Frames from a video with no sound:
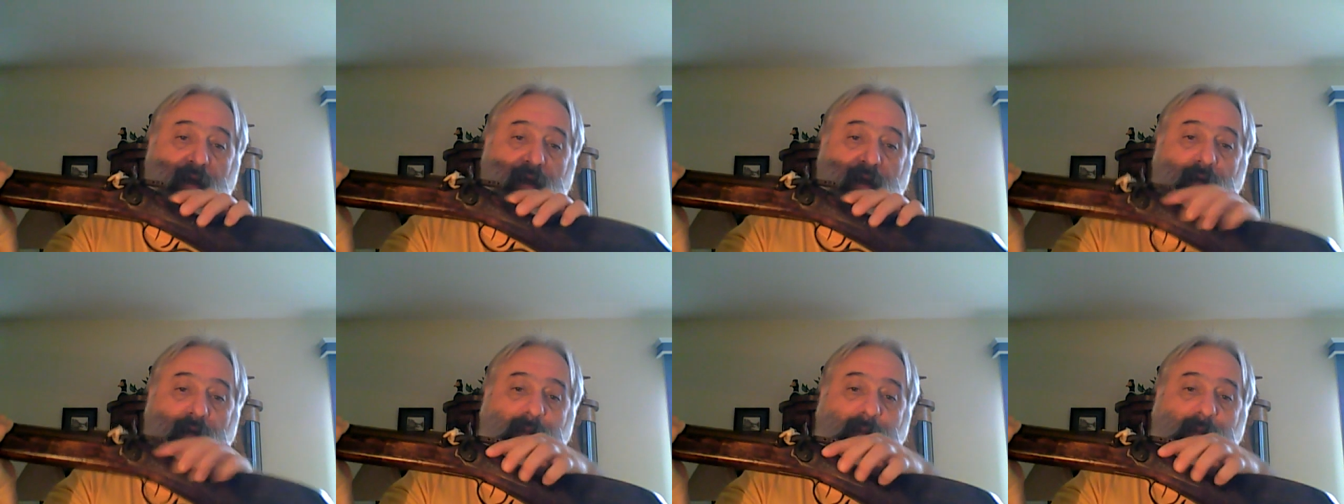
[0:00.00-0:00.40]

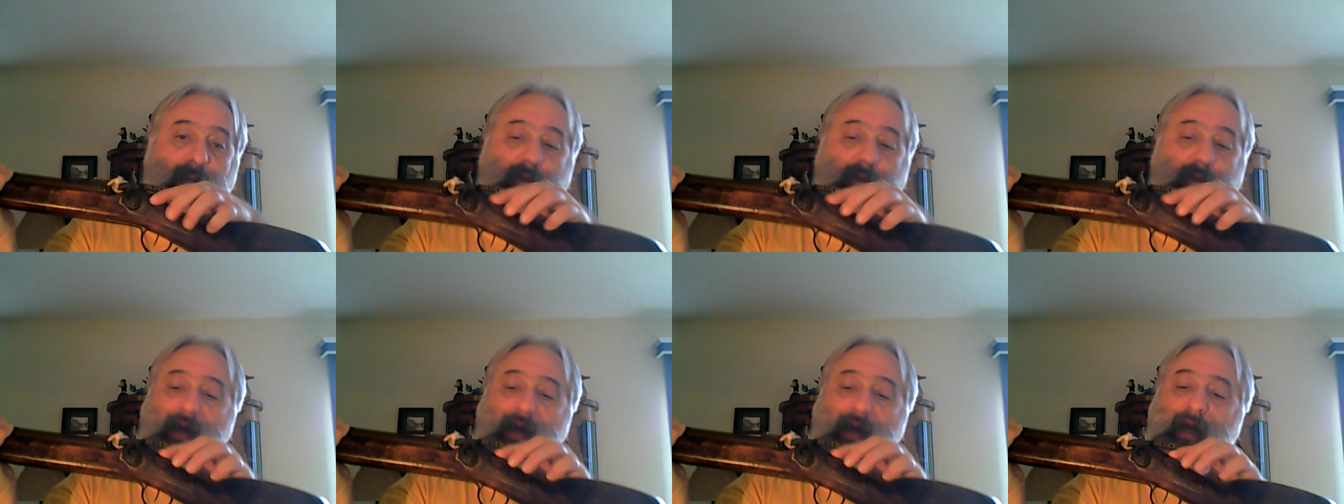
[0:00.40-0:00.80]
Oh, maybe
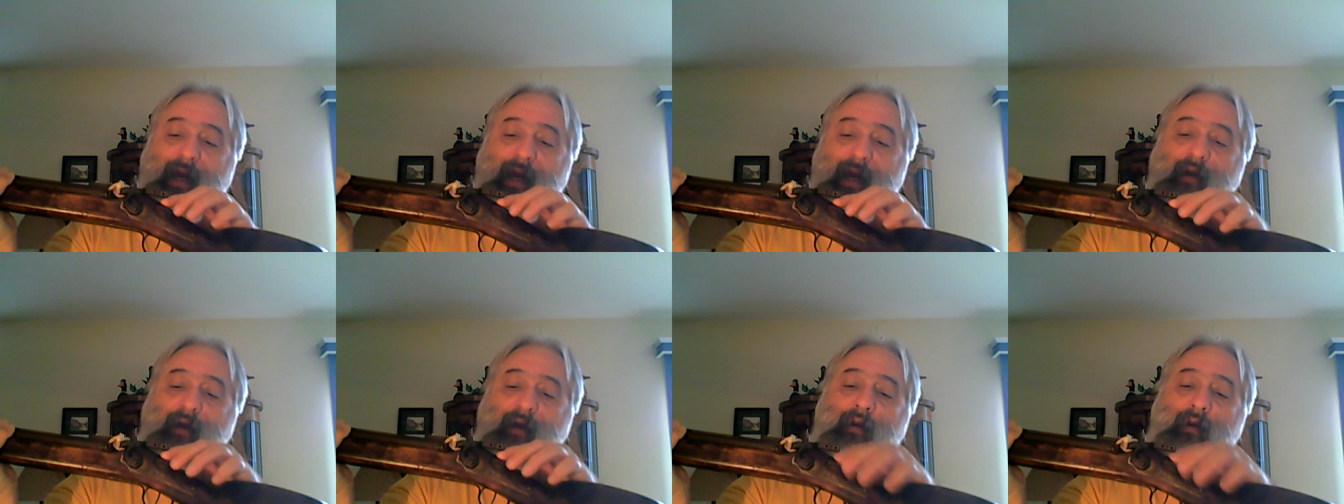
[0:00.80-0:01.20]
right
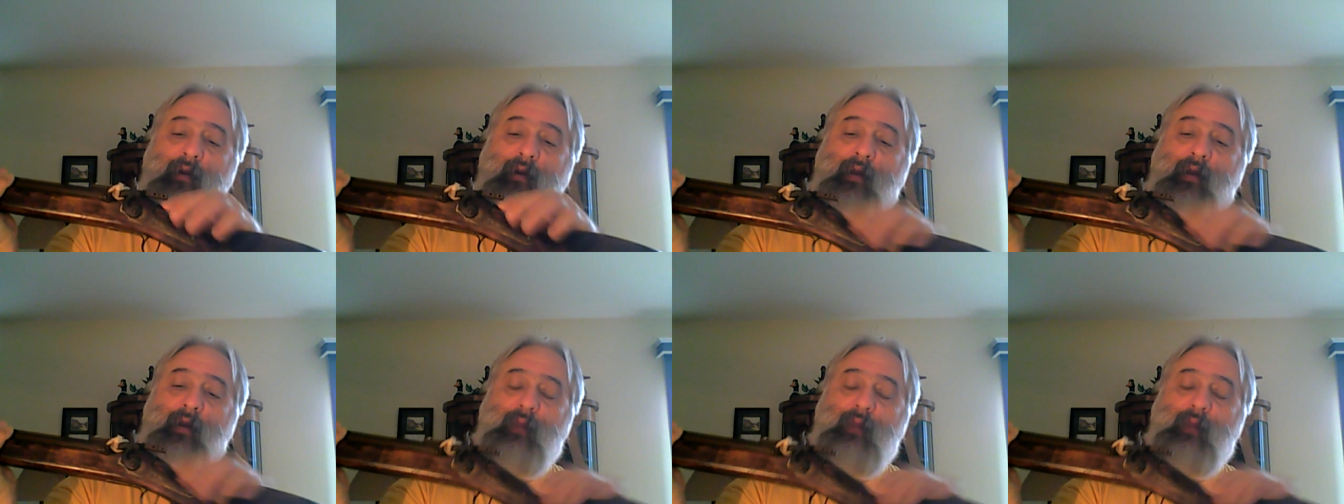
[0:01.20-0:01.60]
here.
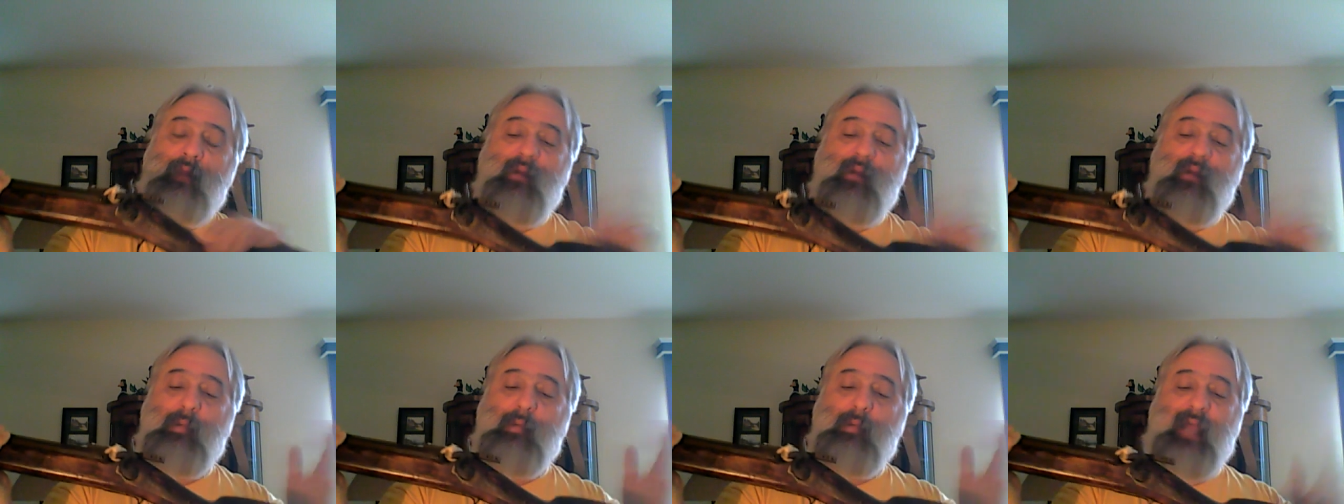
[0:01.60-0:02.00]

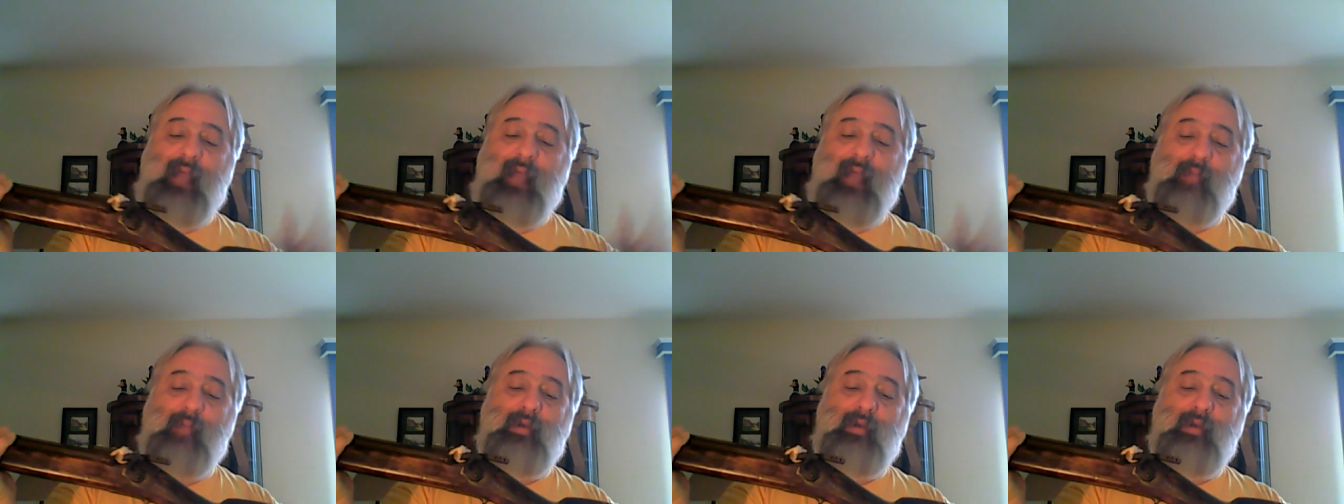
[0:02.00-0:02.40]
probably
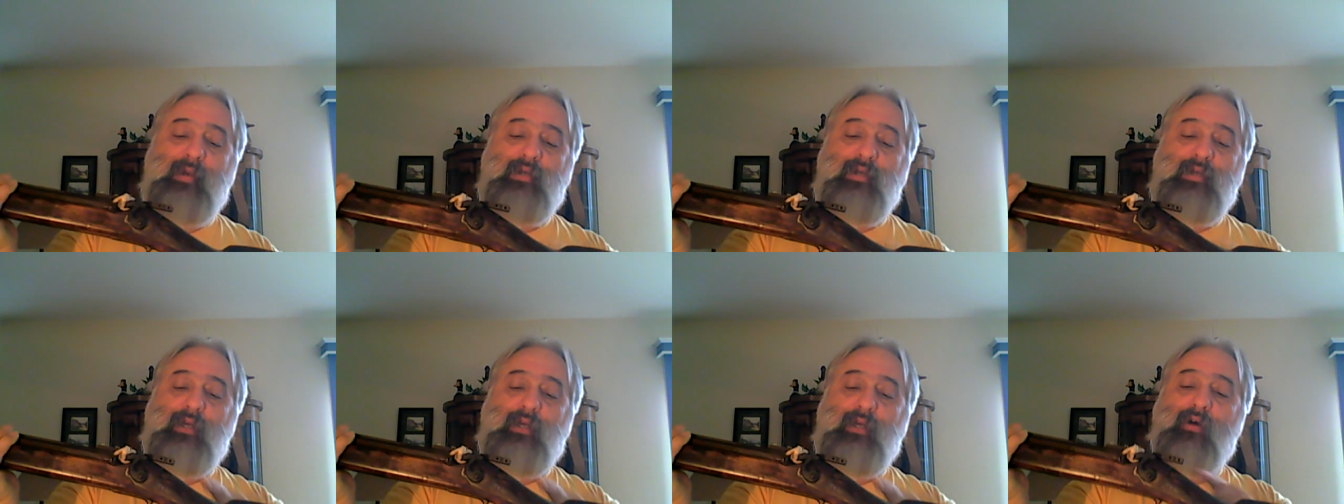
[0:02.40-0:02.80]
happened
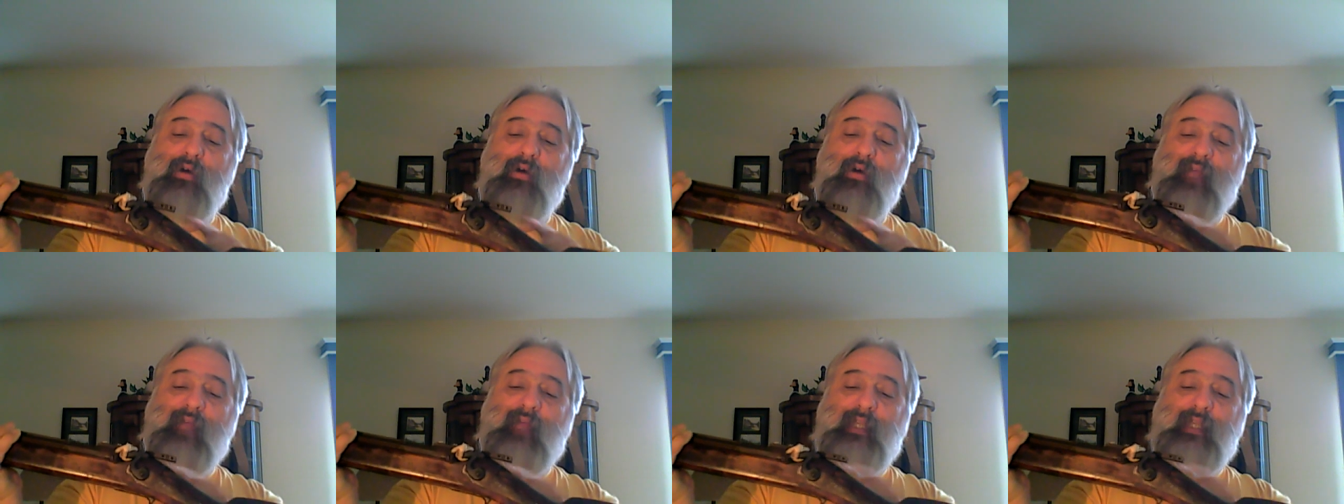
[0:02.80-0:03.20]
years ago.
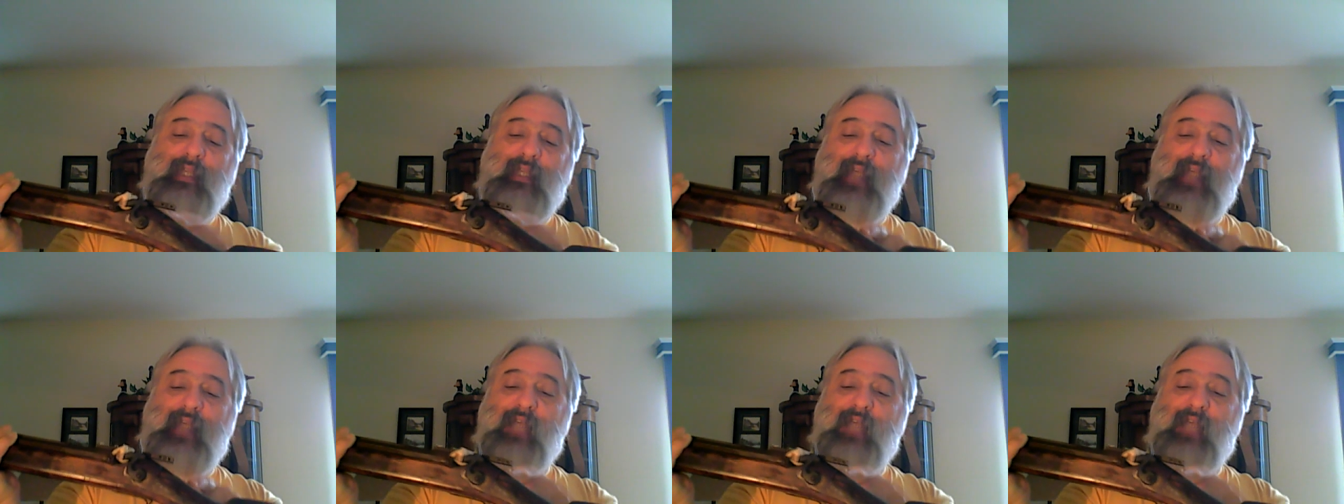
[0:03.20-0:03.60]
I've got the
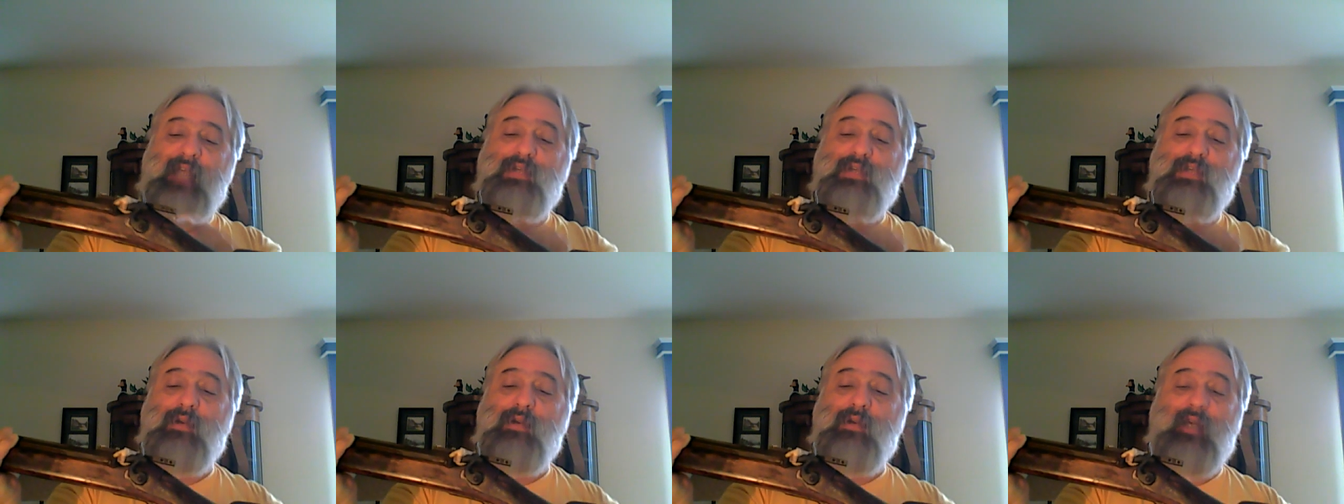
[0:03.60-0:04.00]
tangs
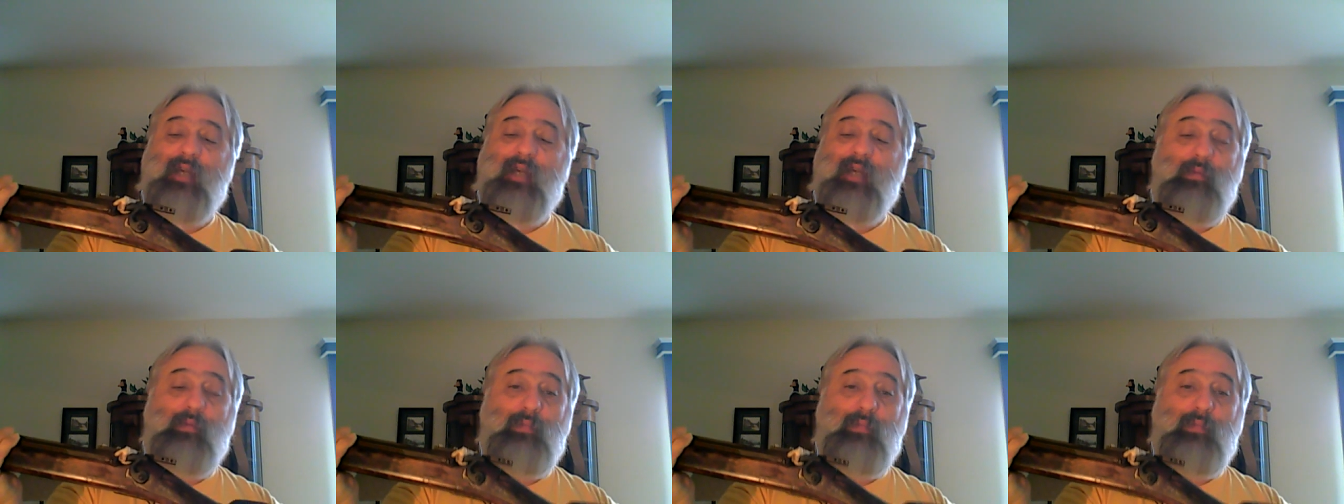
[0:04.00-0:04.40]
drilled in a
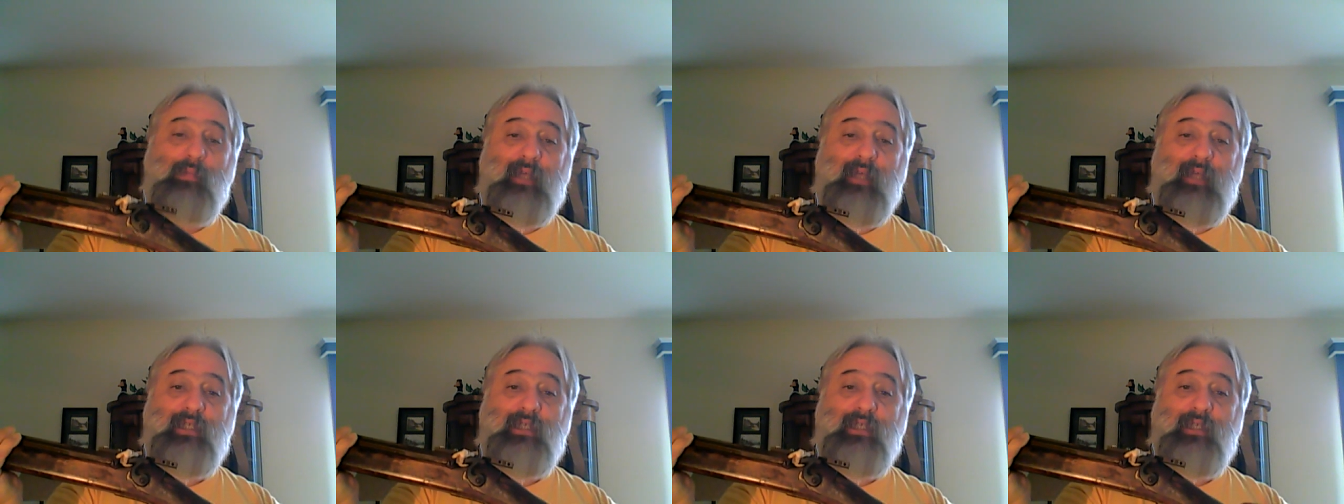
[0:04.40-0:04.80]
couple of
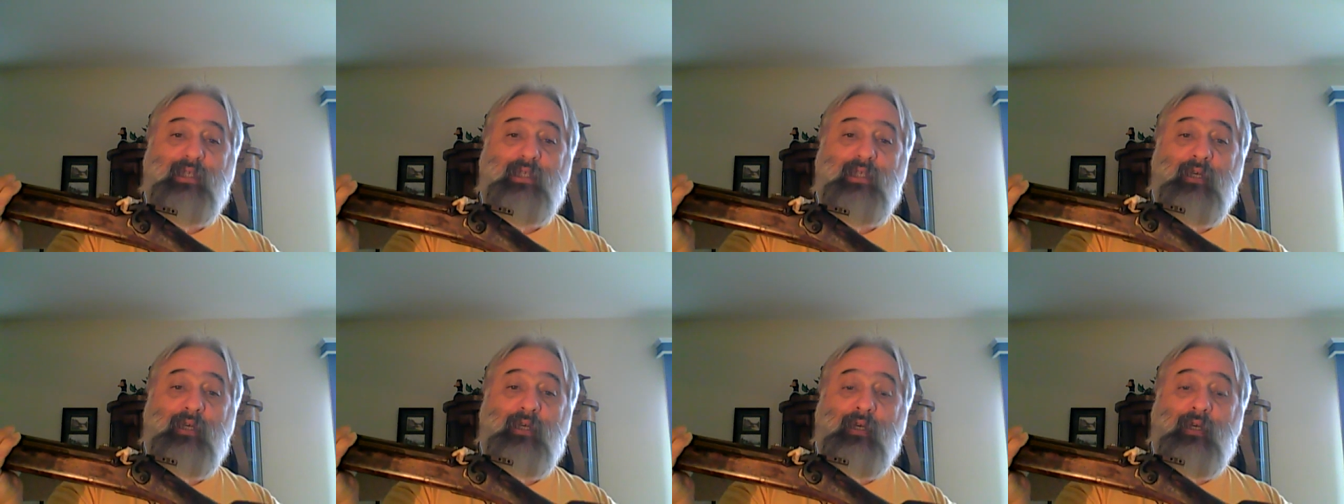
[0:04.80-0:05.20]
places.
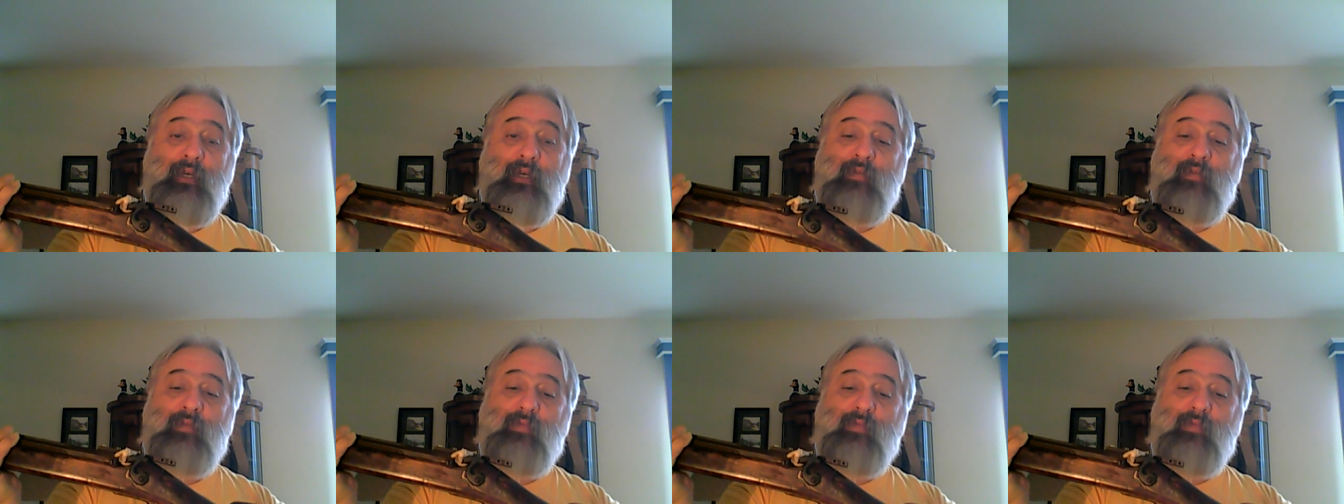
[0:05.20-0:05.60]

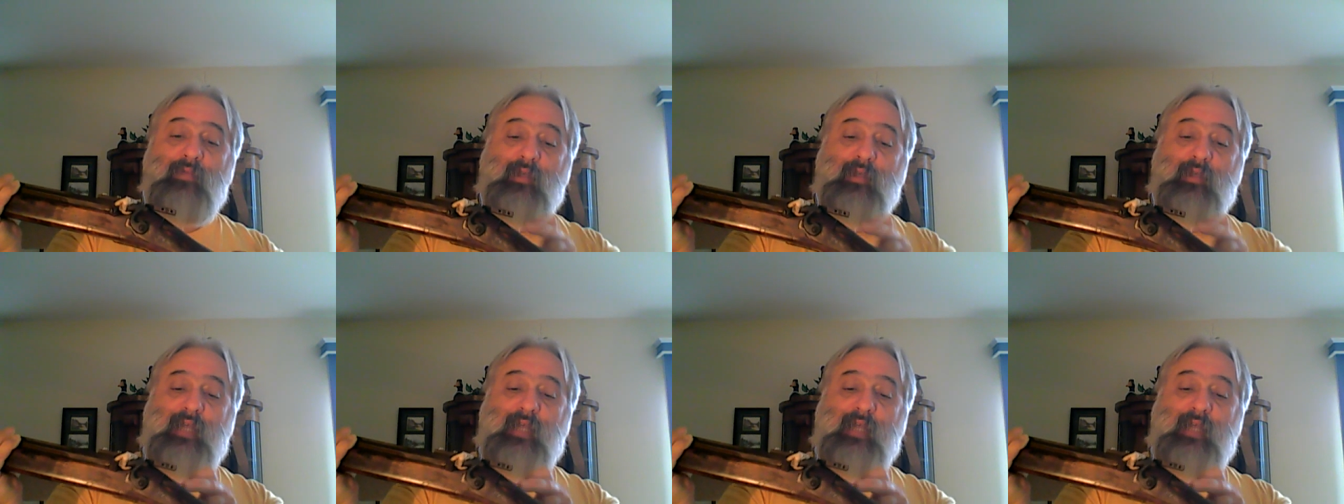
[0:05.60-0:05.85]
Looks